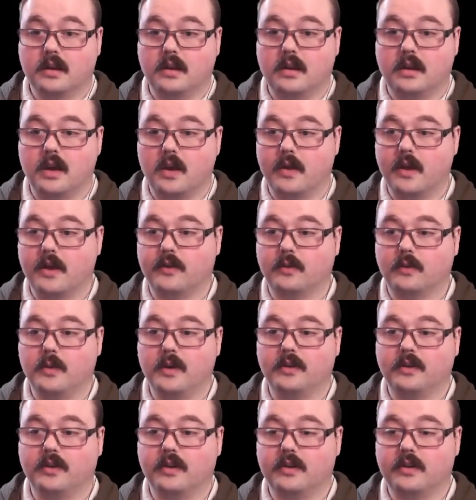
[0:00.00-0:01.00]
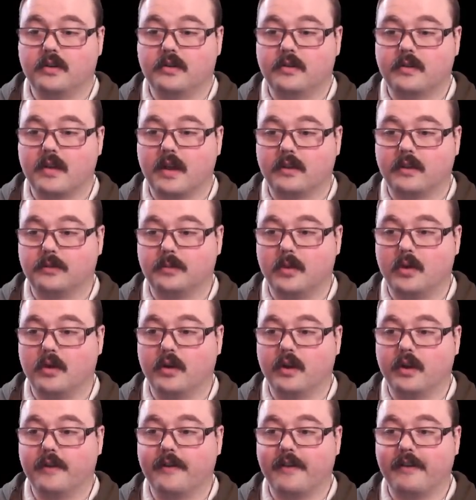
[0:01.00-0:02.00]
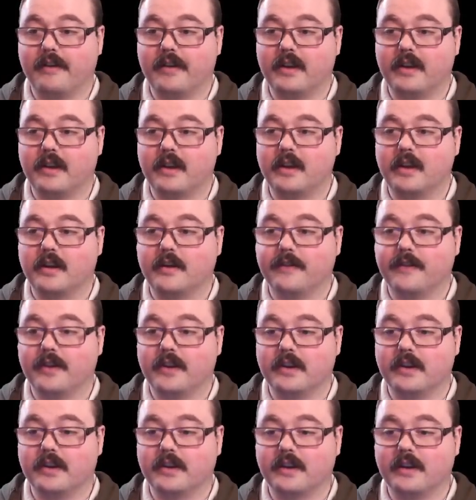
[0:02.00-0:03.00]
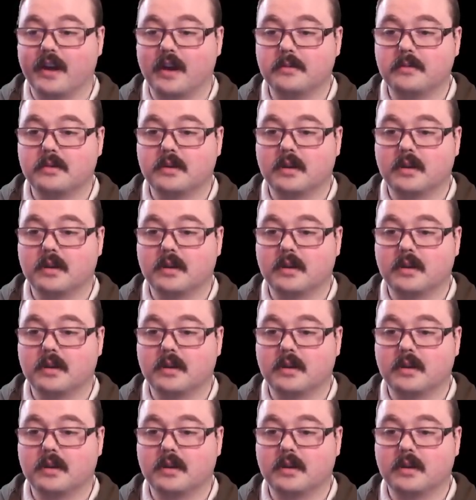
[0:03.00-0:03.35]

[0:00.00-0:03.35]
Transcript: Oh, there's a wizard. That spawned at a very inconvenient time.